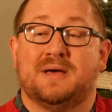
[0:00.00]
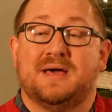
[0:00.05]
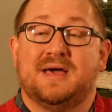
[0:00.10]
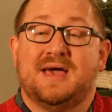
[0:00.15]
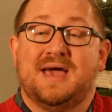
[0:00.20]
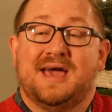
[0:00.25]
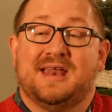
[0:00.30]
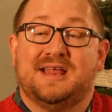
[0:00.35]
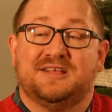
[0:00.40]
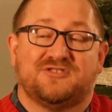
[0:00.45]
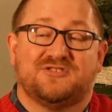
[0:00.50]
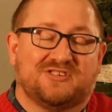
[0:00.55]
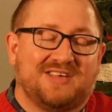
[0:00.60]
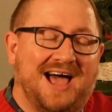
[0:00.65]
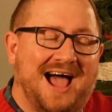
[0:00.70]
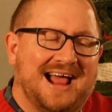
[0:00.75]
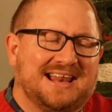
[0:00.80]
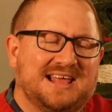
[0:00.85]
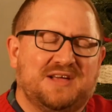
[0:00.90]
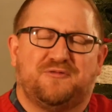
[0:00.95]
And
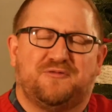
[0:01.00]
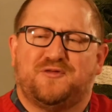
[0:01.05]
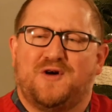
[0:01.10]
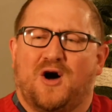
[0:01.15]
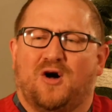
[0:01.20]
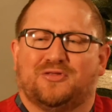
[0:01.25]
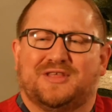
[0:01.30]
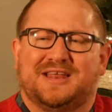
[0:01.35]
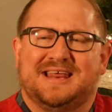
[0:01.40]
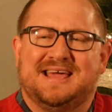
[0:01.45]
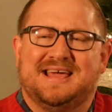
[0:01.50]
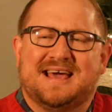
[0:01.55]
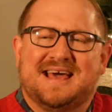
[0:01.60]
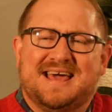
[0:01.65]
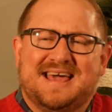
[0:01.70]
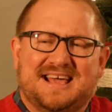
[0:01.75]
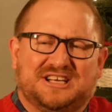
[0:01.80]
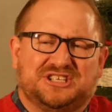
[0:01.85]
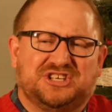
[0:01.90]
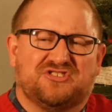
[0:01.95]
inside, he felt that he, he
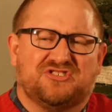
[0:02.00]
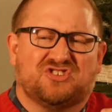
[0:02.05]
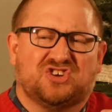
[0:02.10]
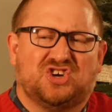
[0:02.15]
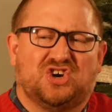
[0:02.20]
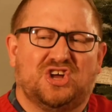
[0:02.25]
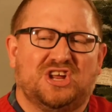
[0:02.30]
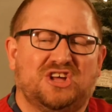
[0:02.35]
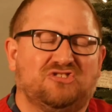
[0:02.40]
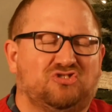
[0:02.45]
just couldn't